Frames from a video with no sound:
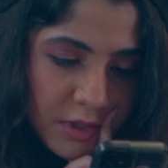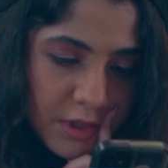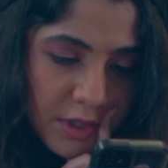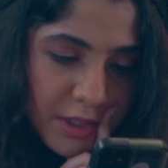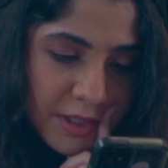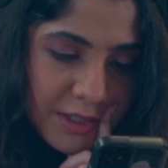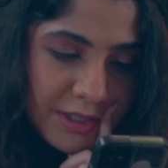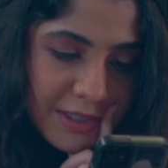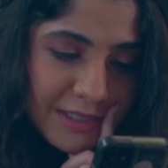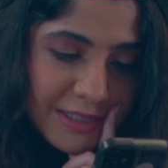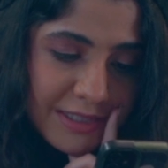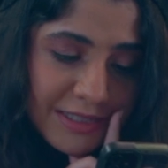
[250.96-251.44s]

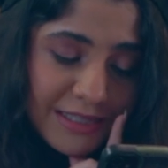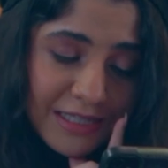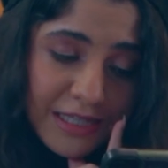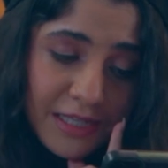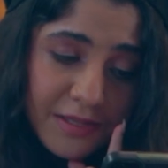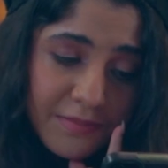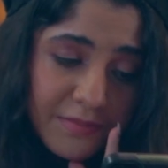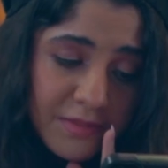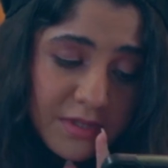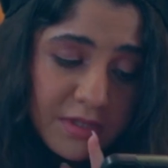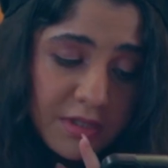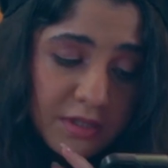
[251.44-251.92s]
It
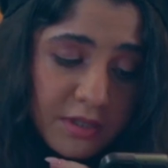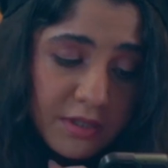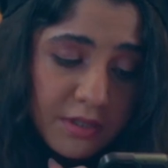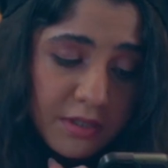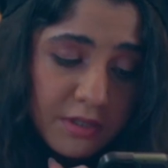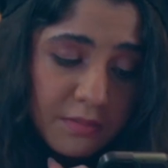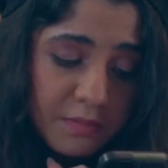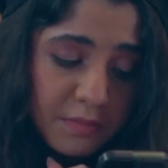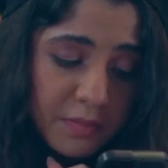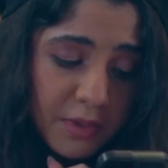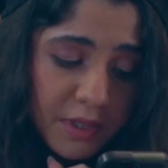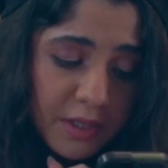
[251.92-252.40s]
seems
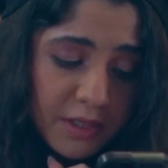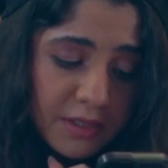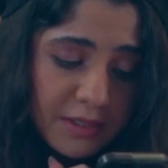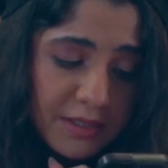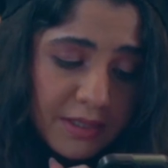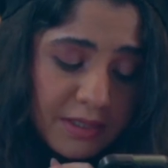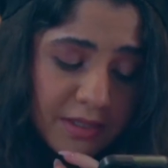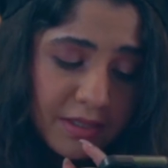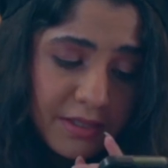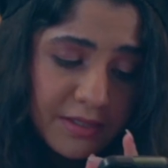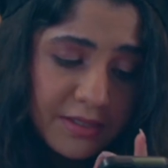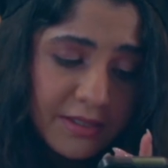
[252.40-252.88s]
good,
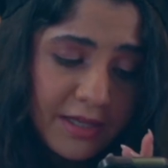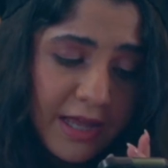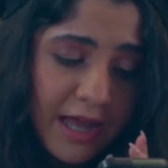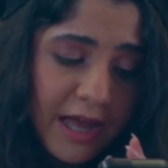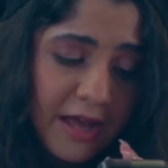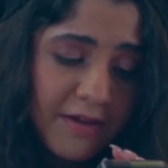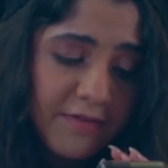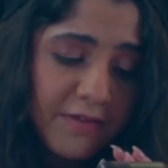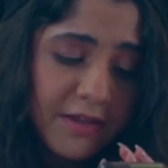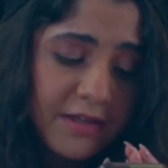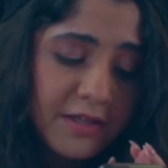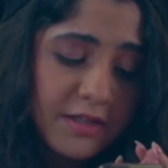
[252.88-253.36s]
but it doesn't
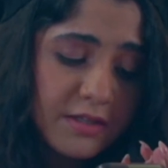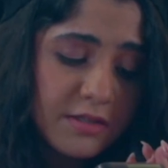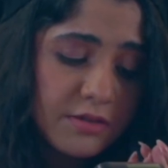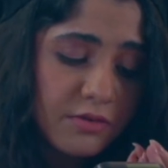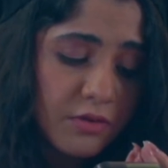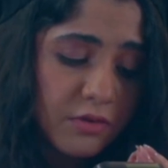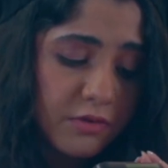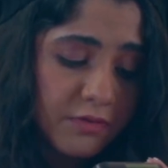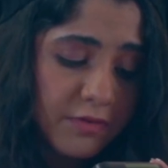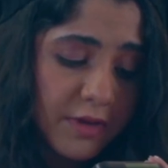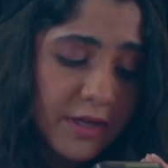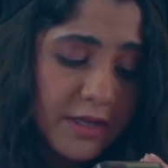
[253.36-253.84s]
have any
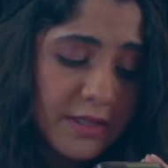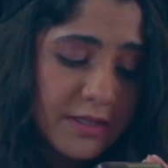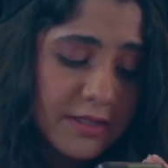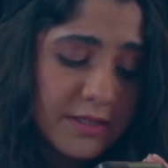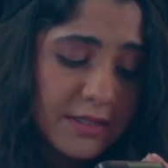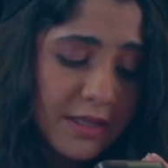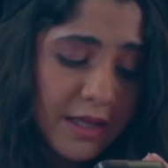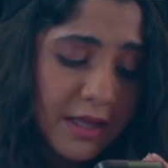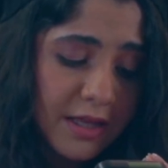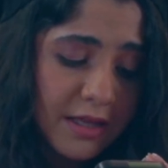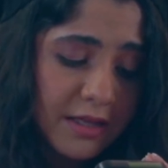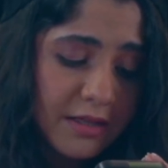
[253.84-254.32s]

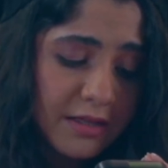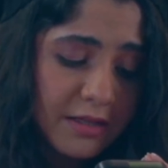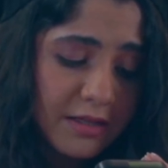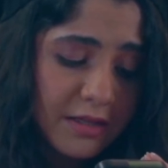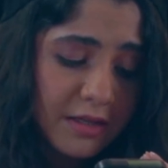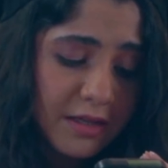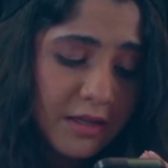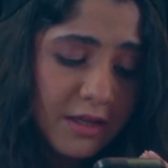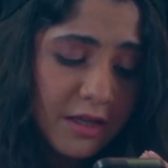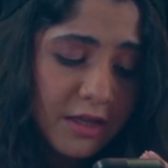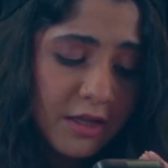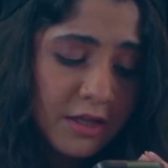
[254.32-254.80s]
sulfates,
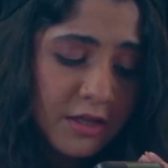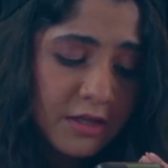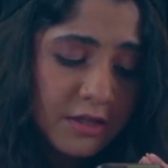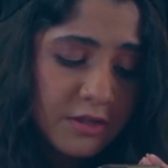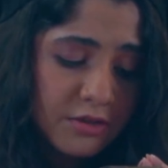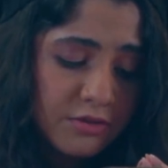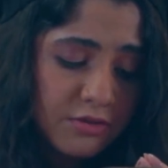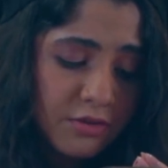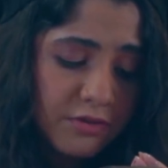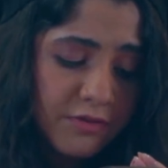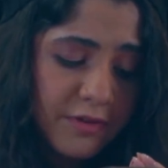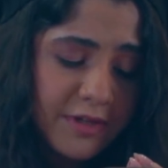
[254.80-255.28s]
and
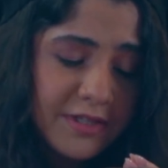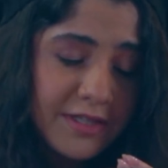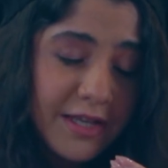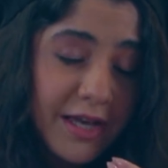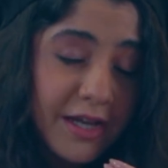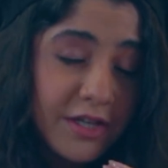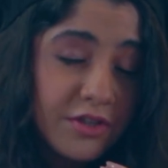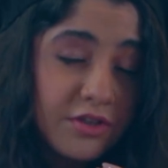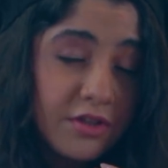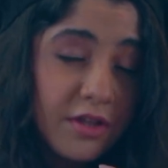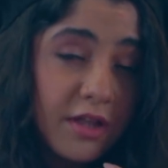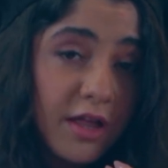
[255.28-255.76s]
sulfates
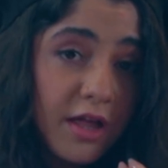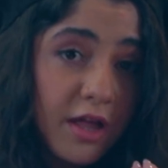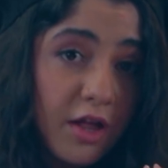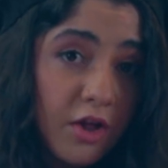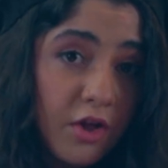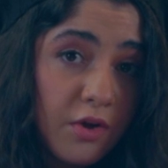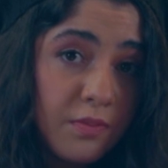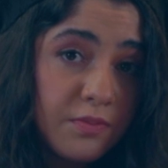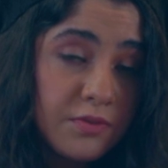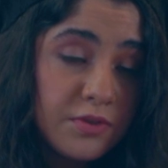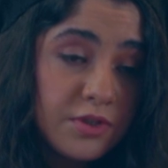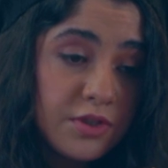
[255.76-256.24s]
actually
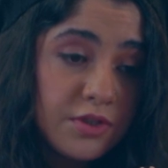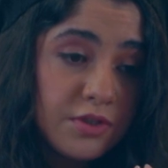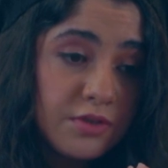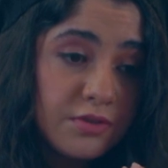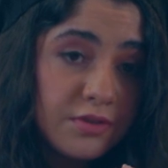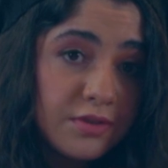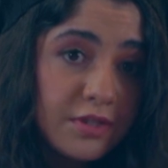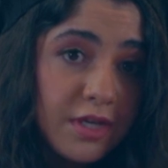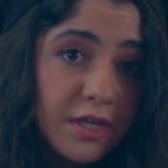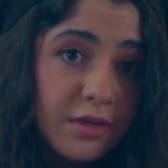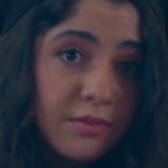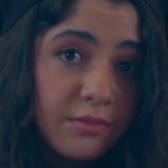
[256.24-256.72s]
help
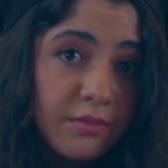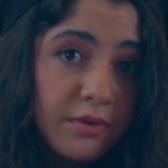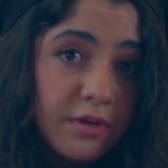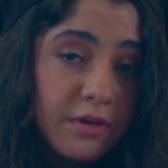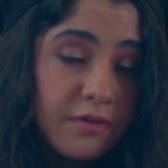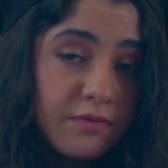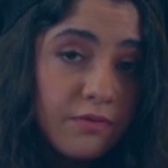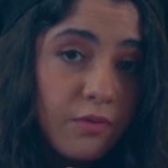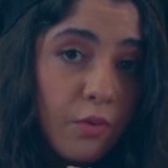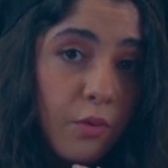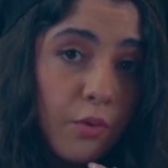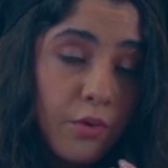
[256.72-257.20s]
to get rid
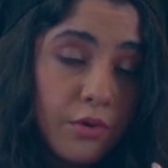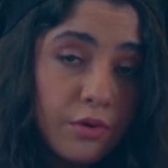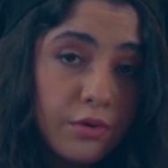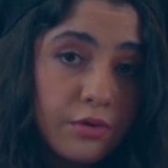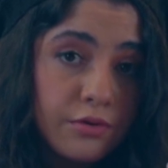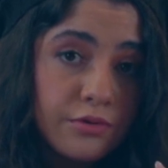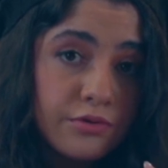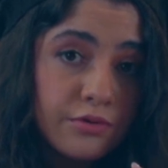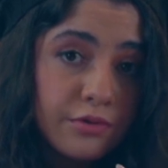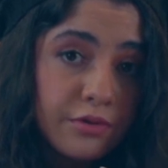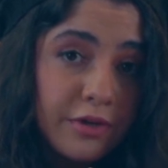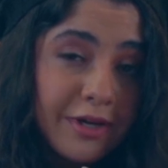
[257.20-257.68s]
of
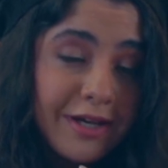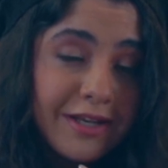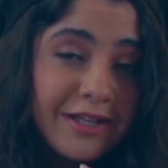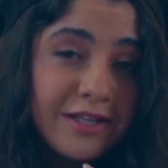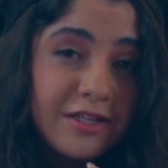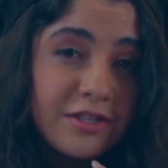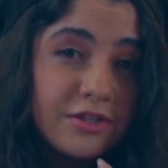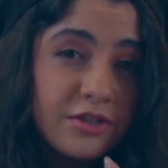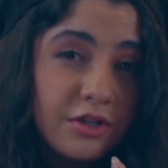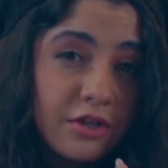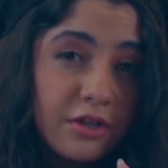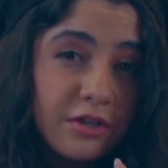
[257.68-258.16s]
oils or any
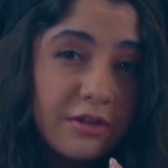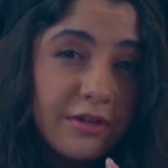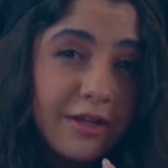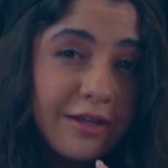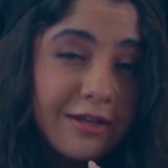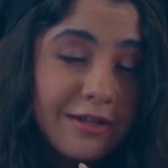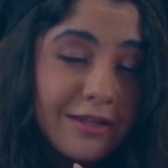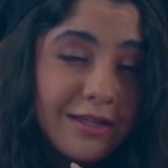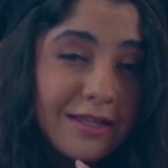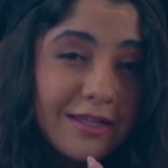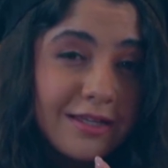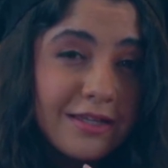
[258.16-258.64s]
dirt
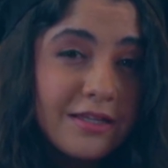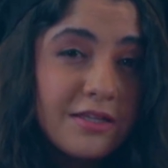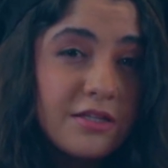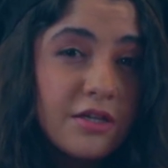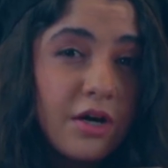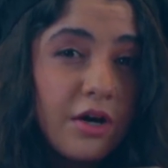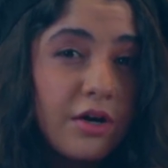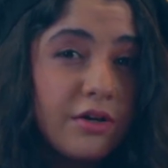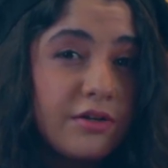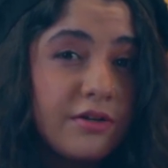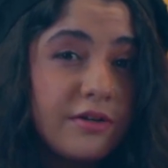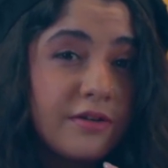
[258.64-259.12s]
that is
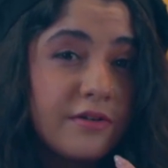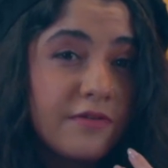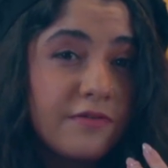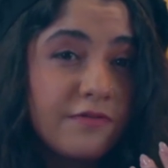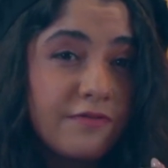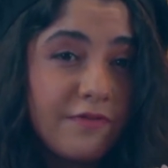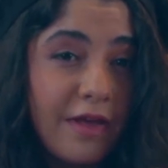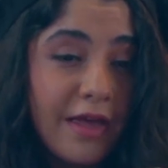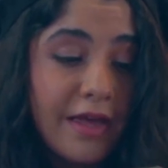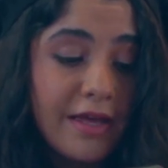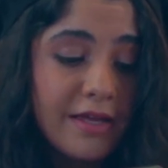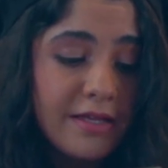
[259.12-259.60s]
on your
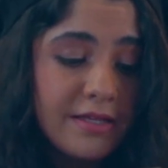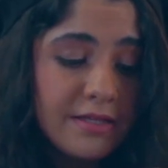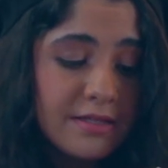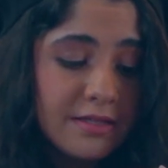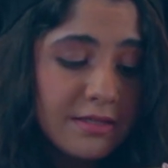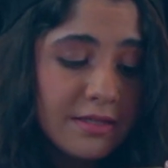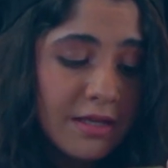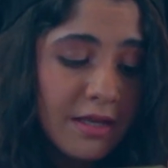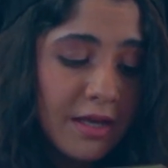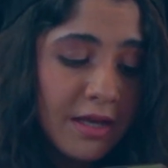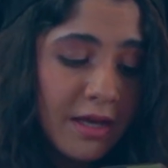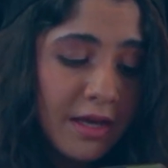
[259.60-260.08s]

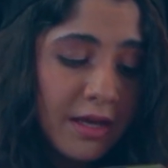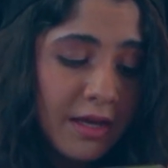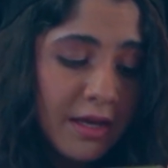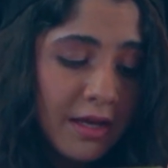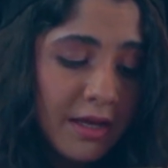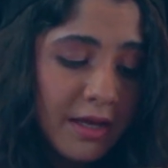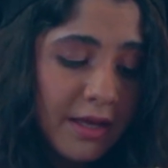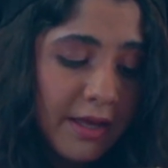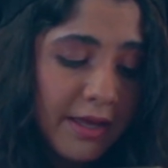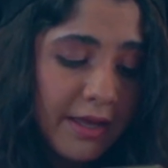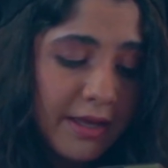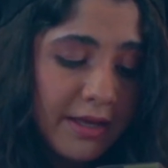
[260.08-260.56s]
face.
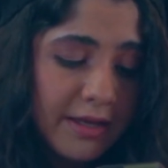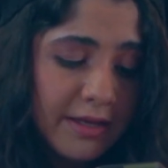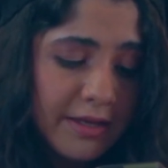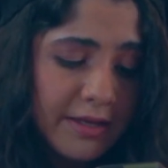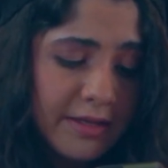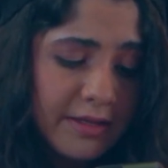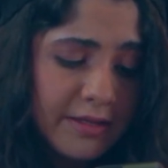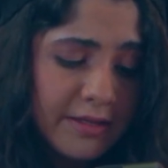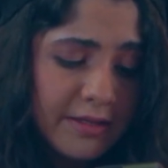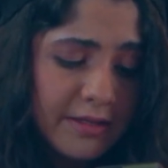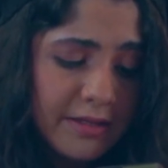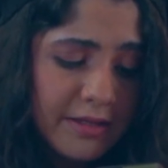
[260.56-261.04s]

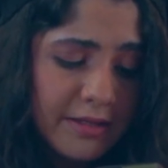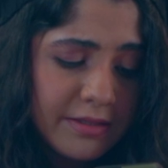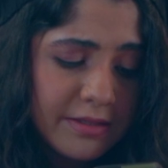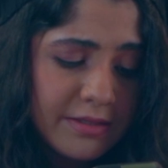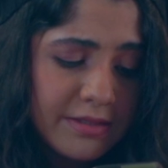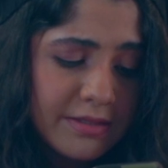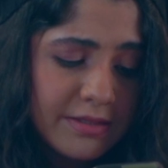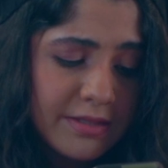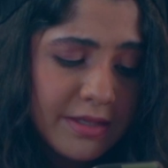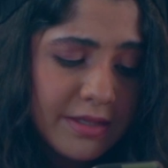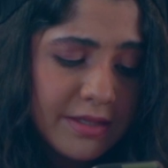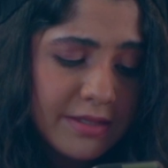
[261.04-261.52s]
And it
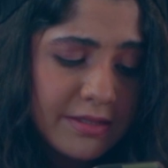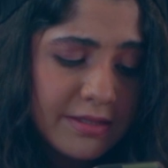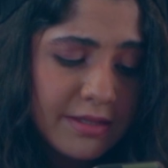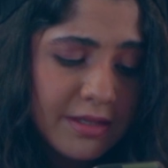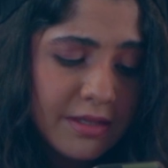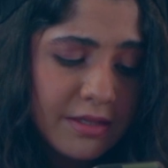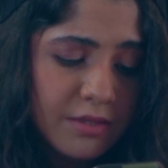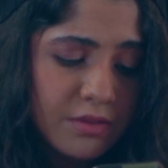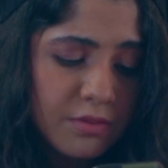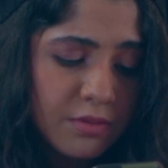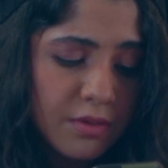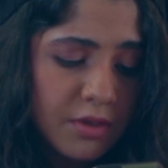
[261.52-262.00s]
says
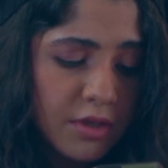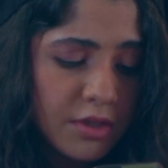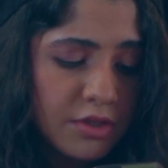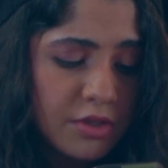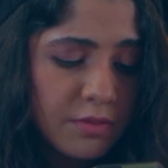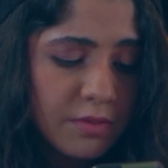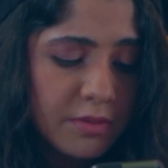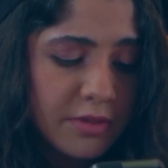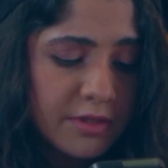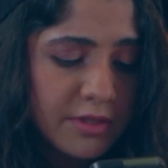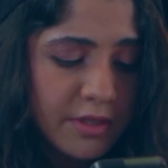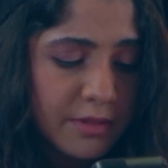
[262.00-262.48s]
that it's
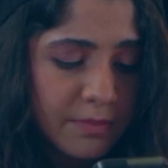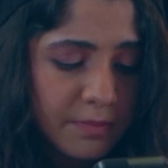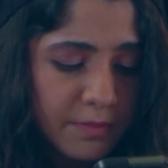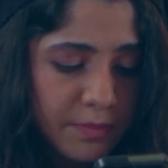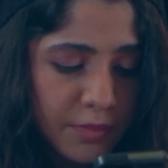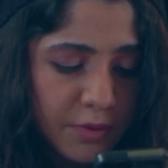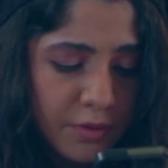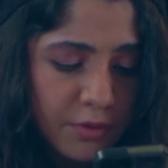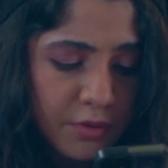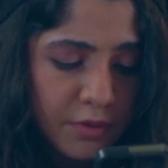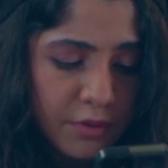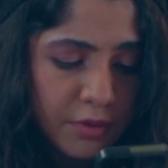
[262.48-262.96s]
100%
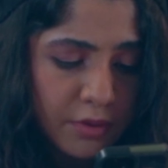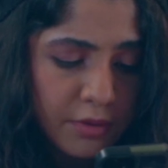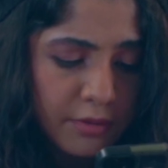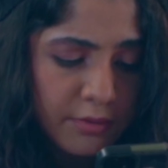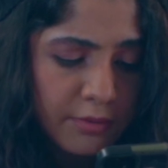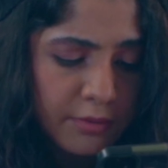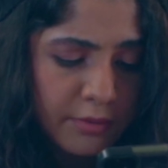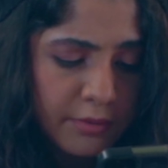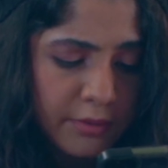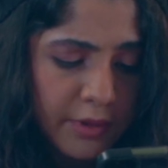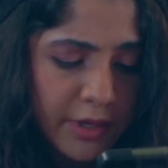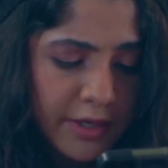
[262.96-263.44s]

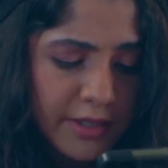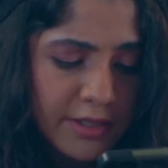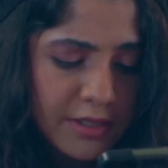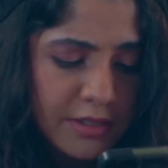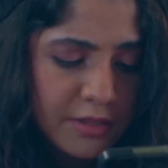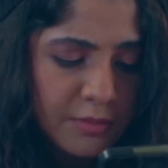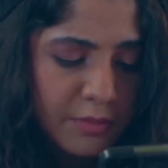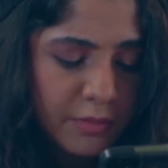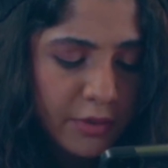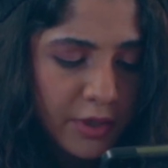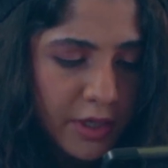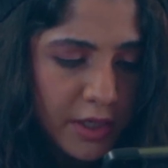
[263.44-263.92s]
pure
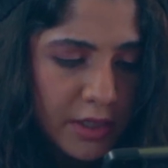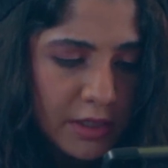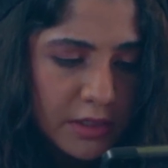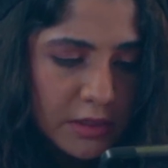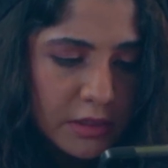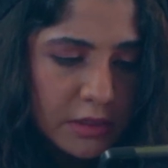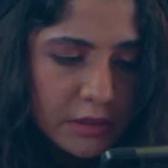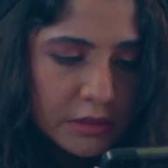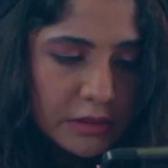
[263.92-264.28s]
rice bran.